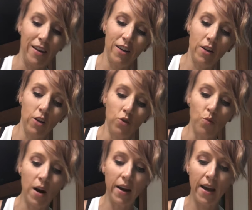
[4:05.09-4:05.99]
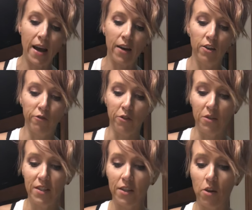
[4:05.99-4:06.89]
And you wanna add your
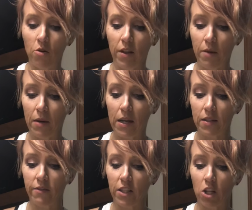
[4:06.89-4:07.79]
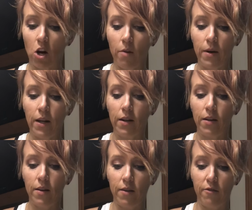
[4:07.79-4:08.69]
fluid slowly because if it's
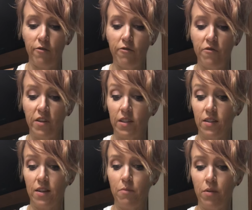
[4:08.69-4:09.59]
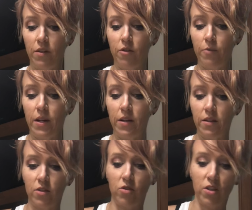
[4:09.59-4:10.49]
carbonated, it fizzes up a little
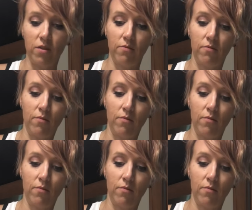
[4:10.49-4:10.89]
bit. So just